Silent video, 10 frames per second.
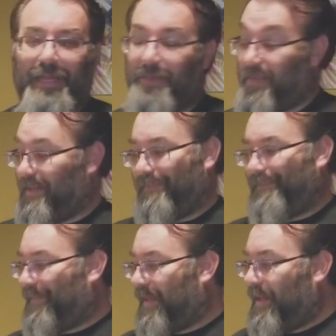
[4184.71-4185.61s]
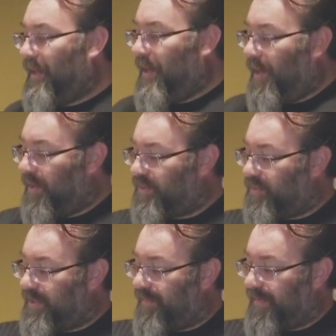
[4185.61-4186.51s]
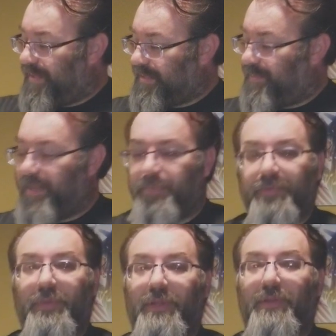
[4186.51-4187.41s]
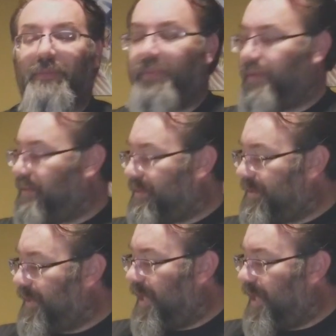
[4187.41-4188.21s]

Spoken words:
I mean, all sorts of different things that people have put in their computers.